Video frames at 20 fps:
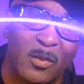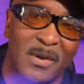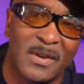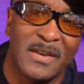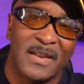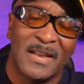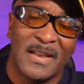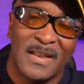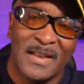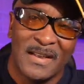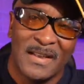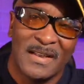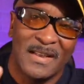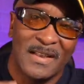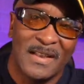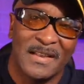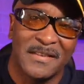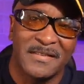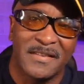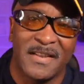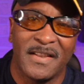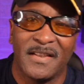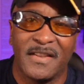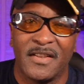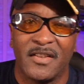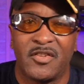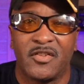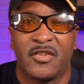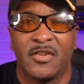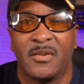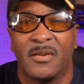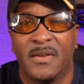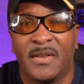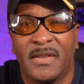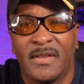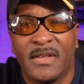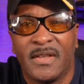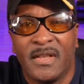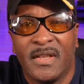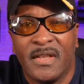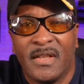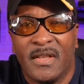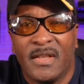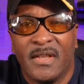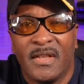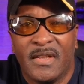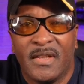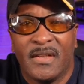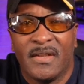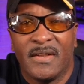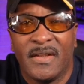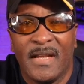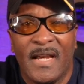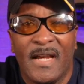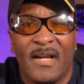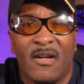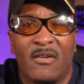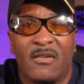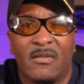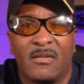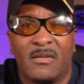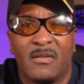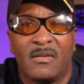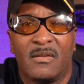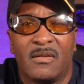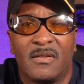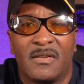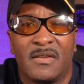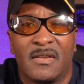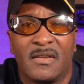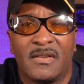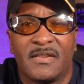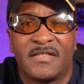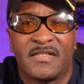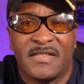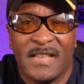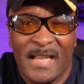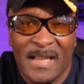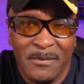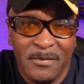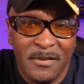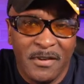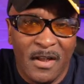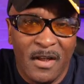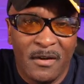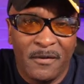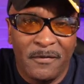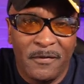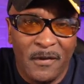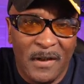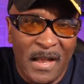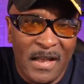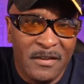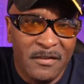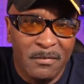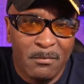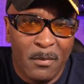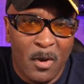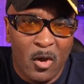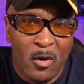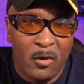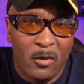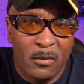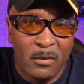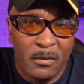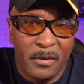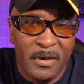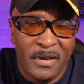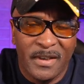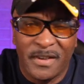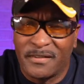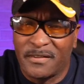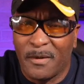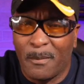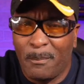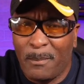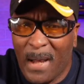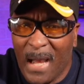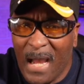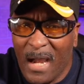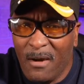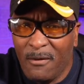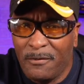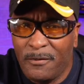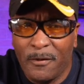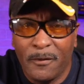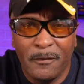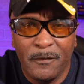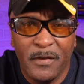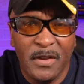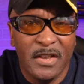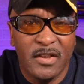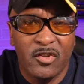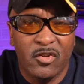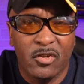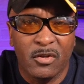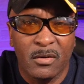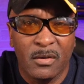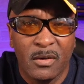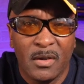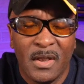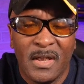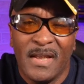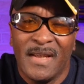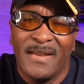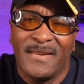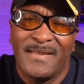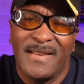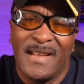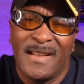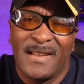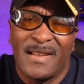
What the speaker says: one. Let's get into it. Now, Samsung Flex Mode is a powerful feature that